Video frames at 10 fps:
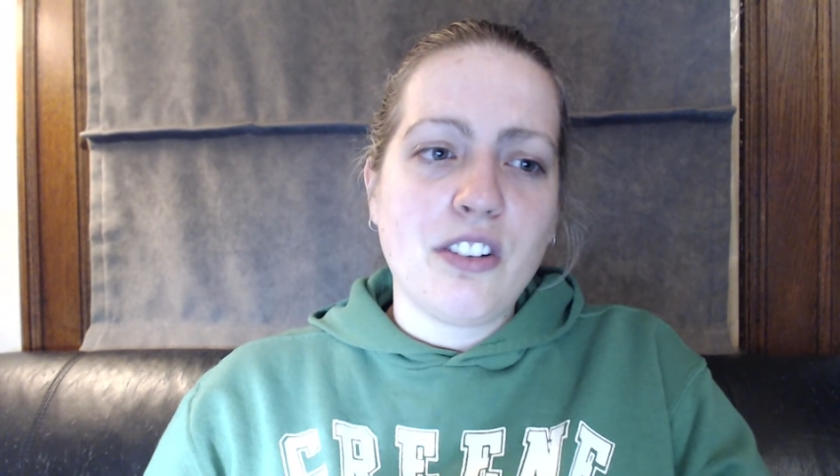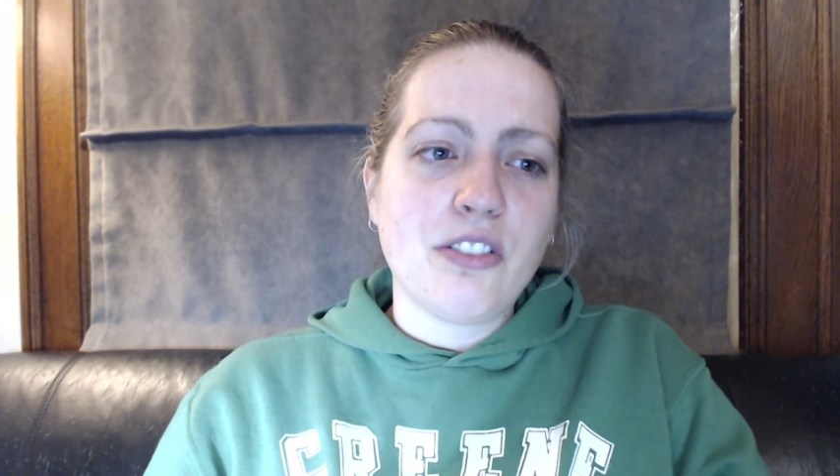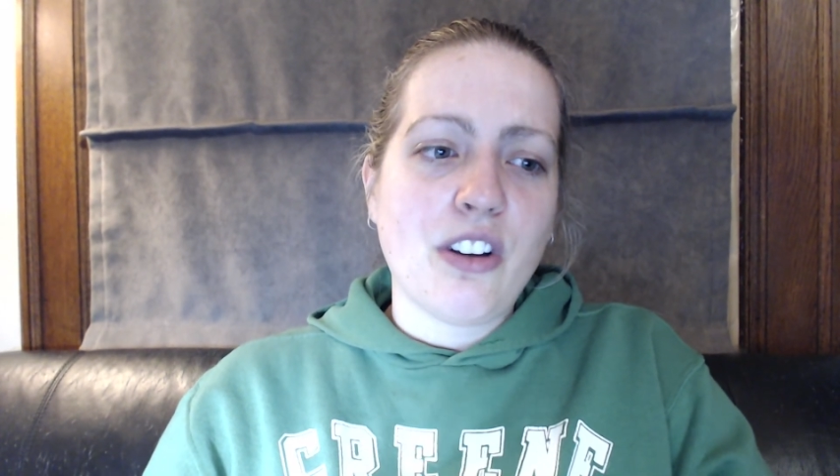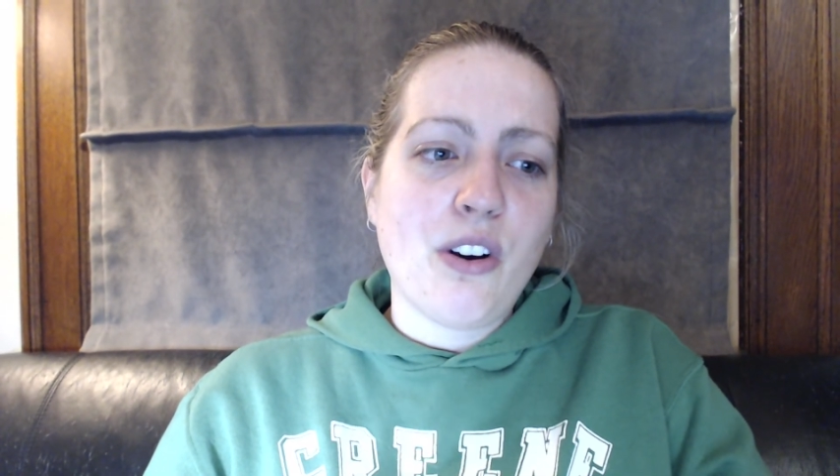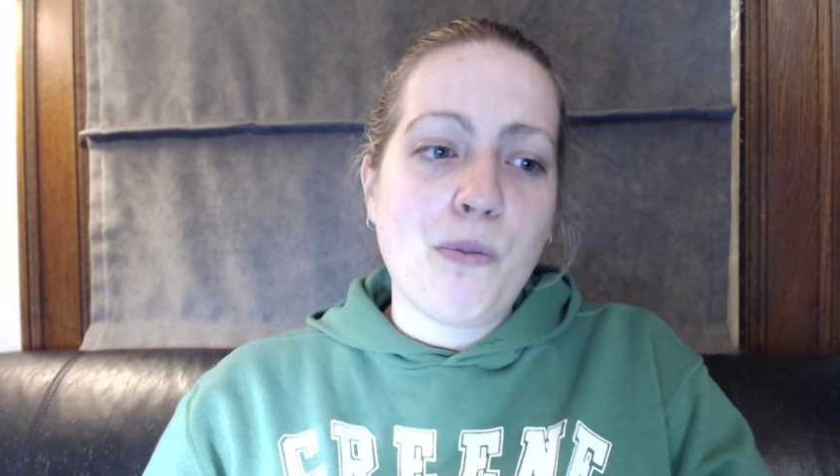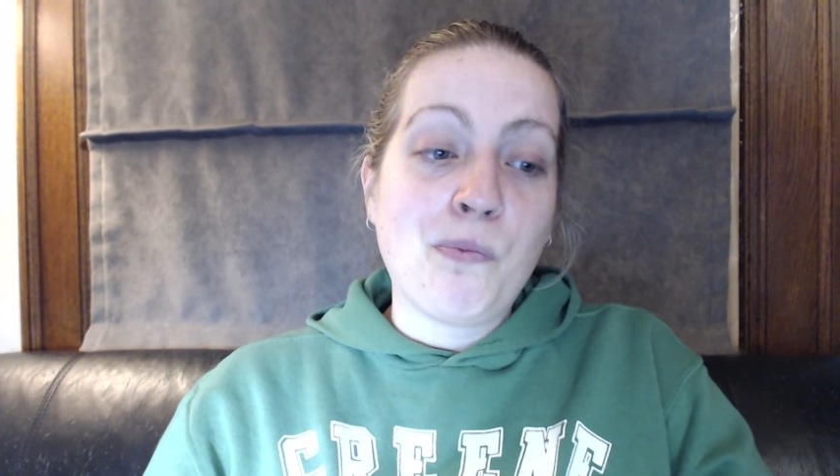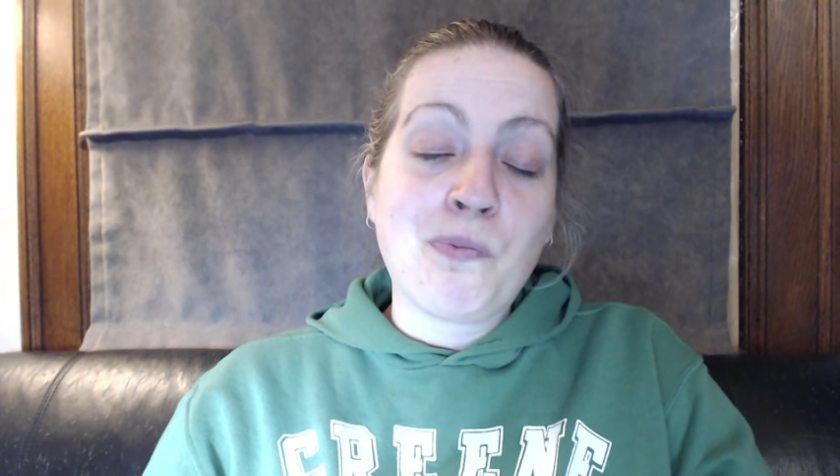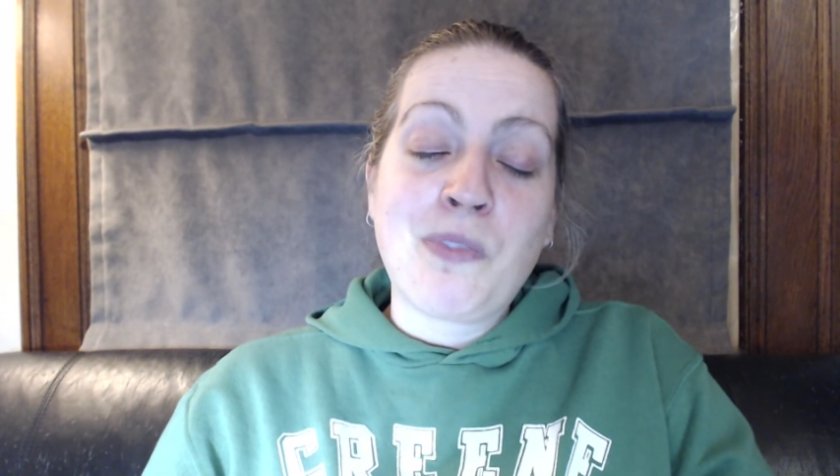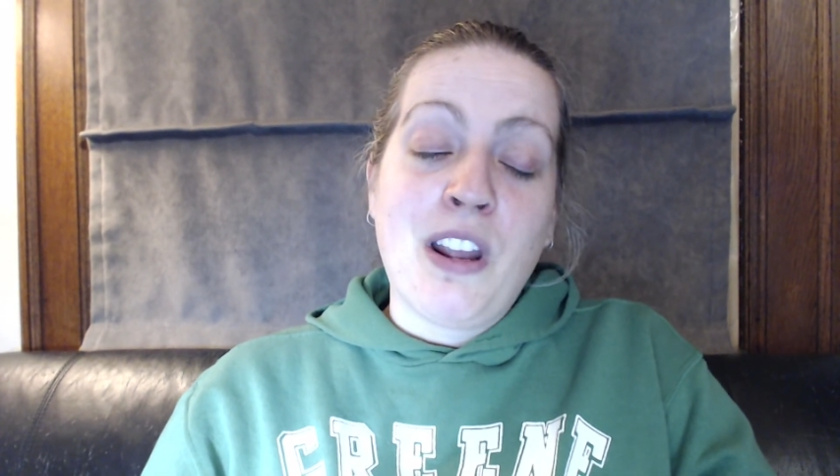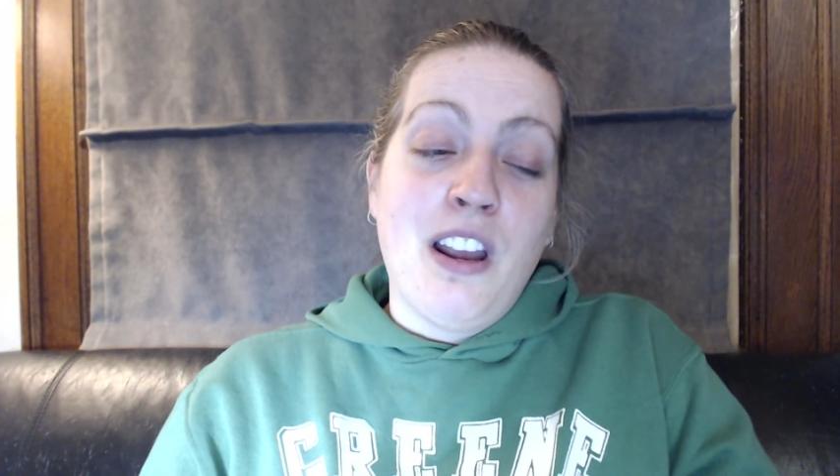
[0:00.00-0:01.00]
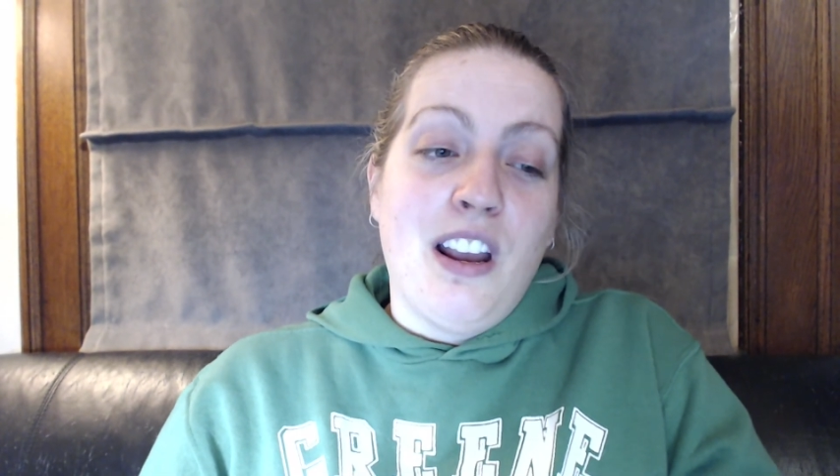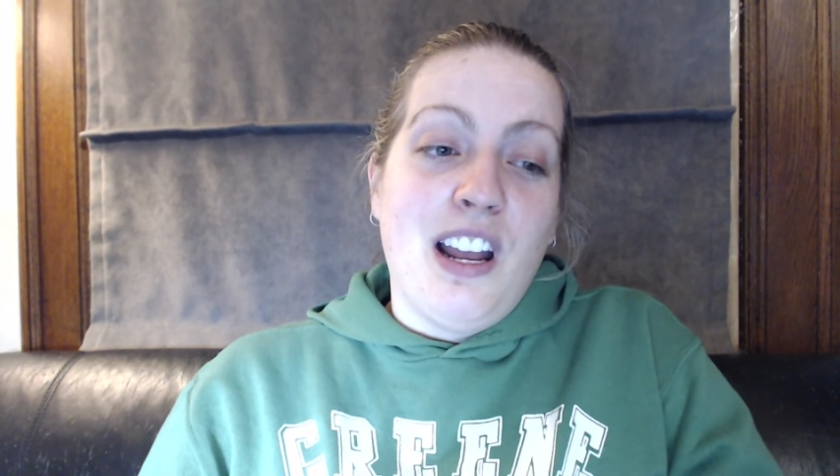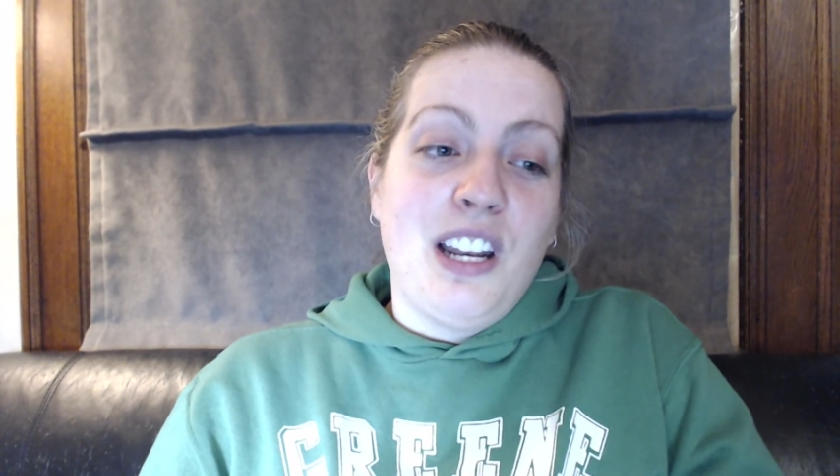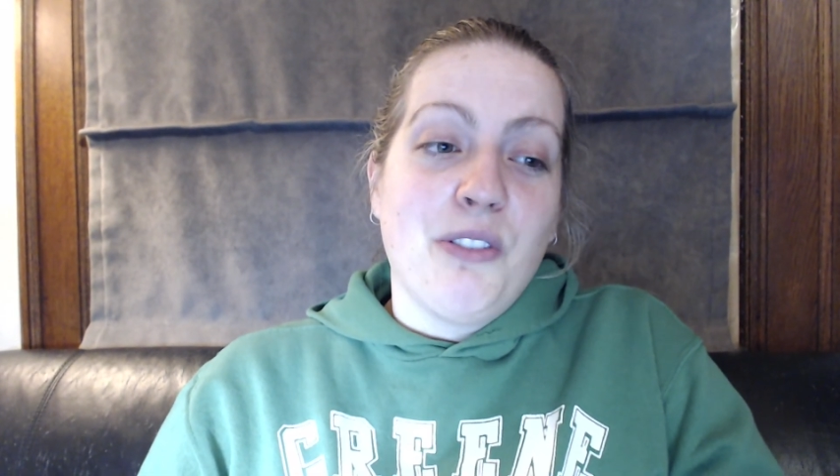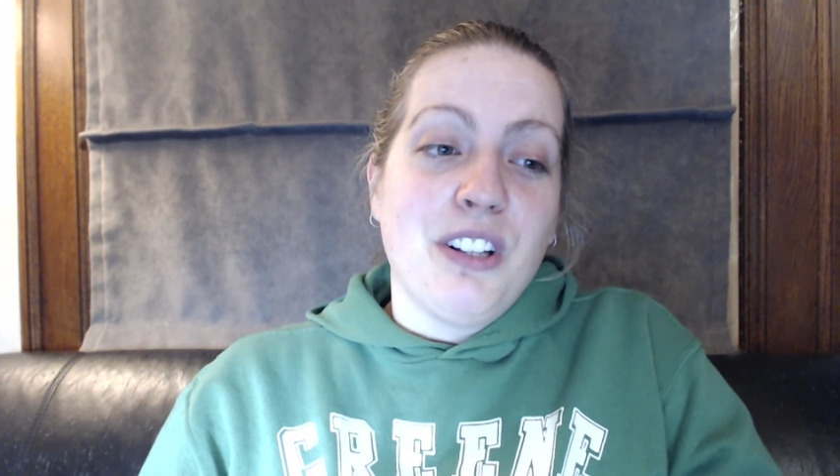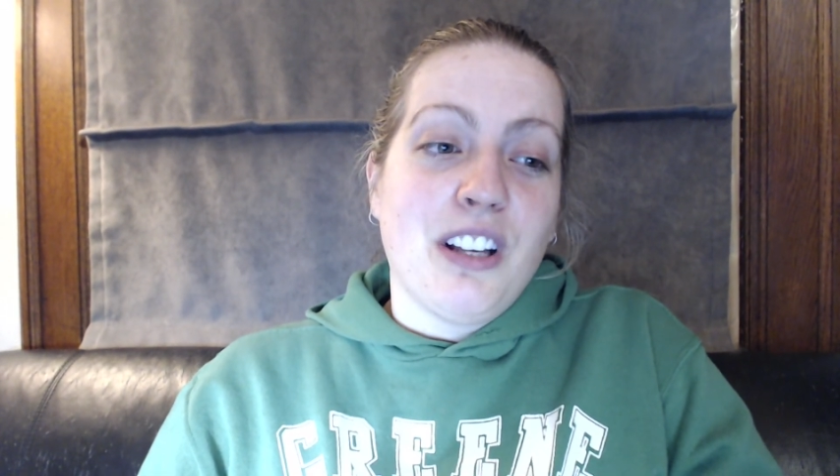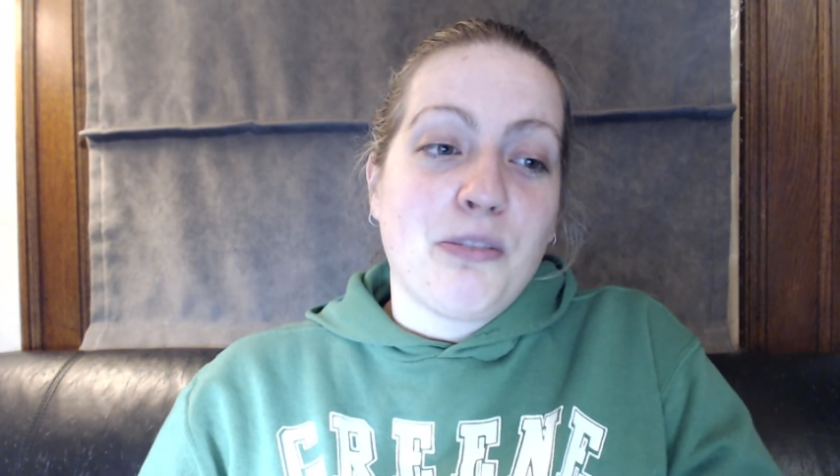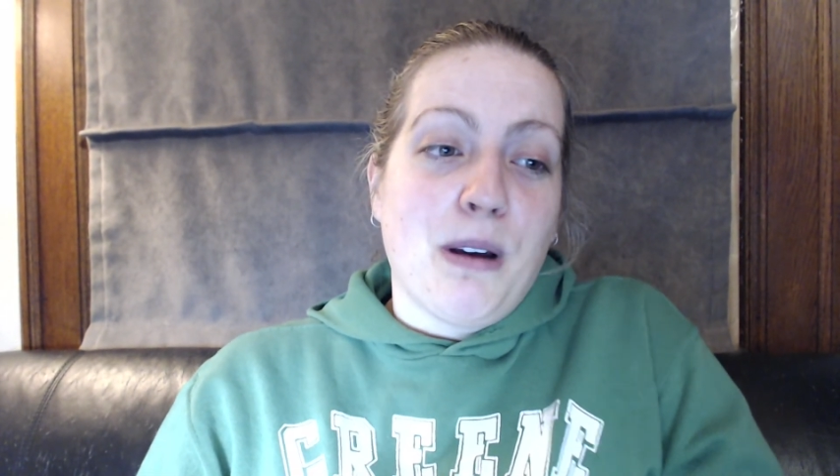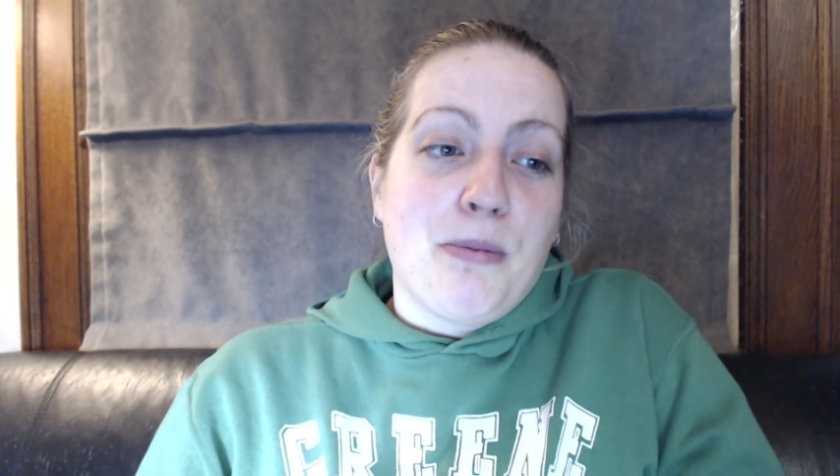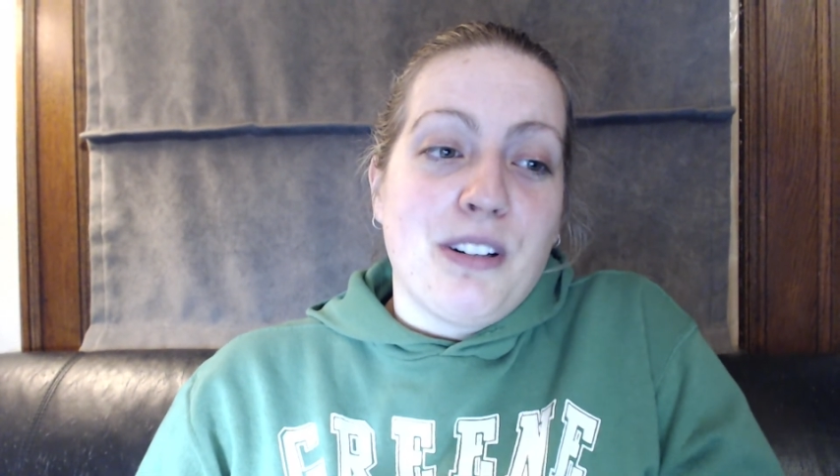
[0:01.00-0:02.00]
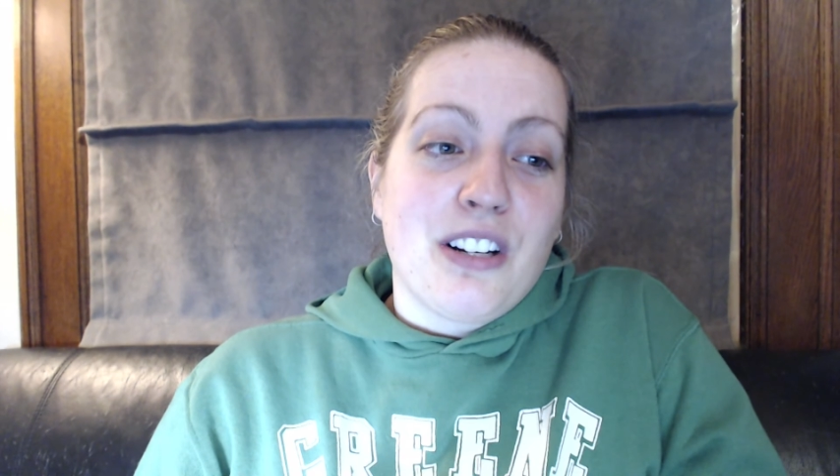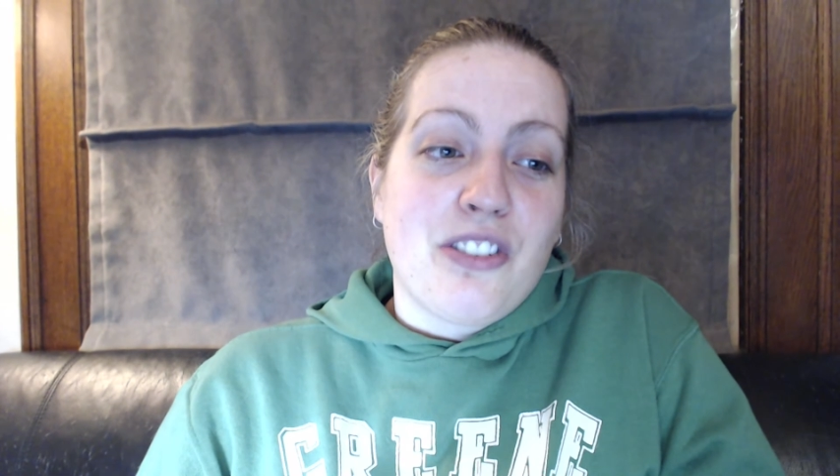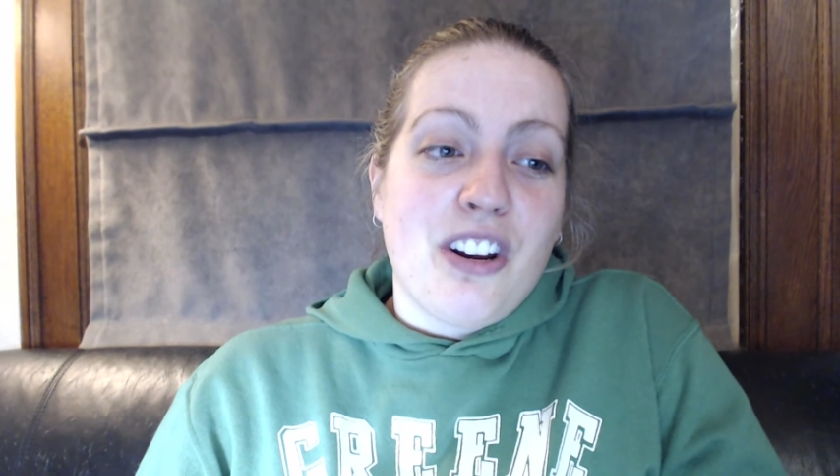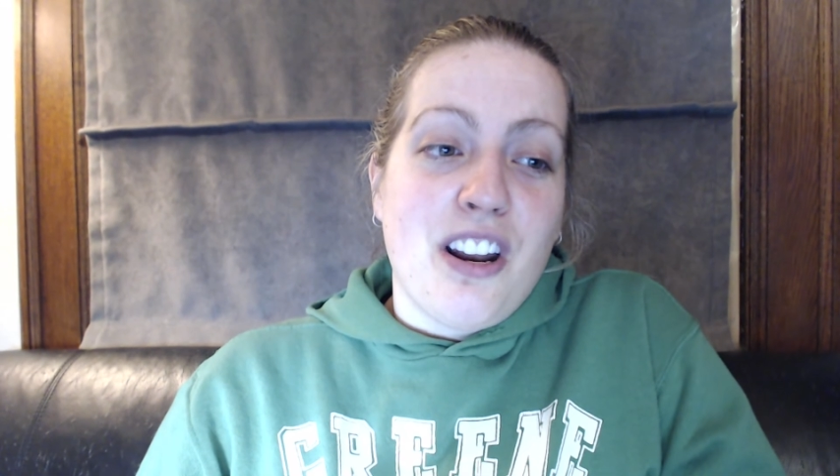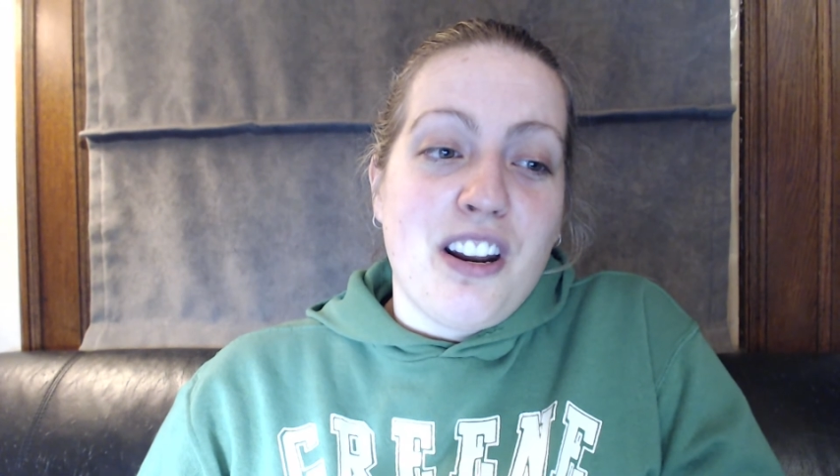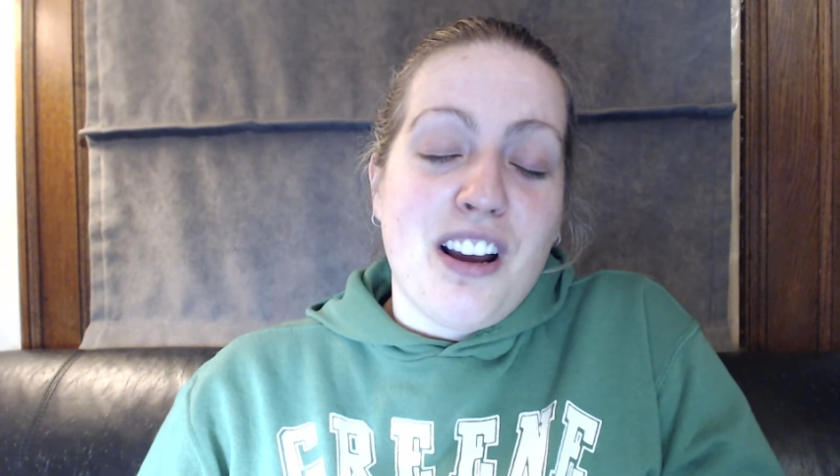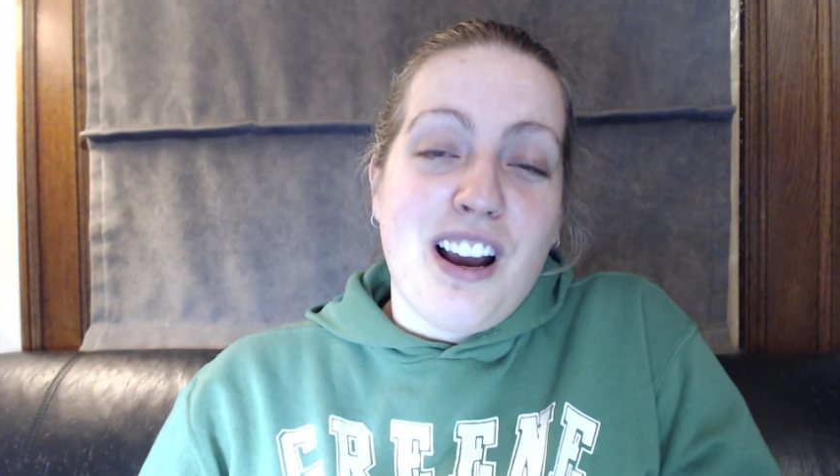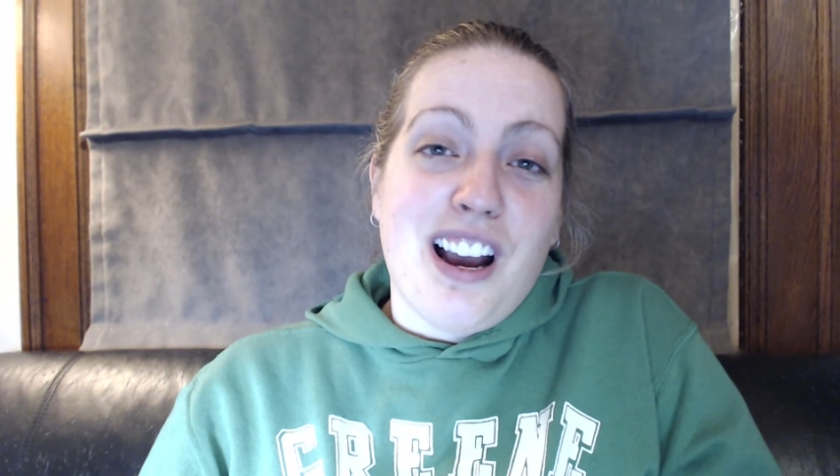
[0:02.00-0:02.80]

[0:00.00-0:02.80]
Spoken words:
So anyway, that's my prediction.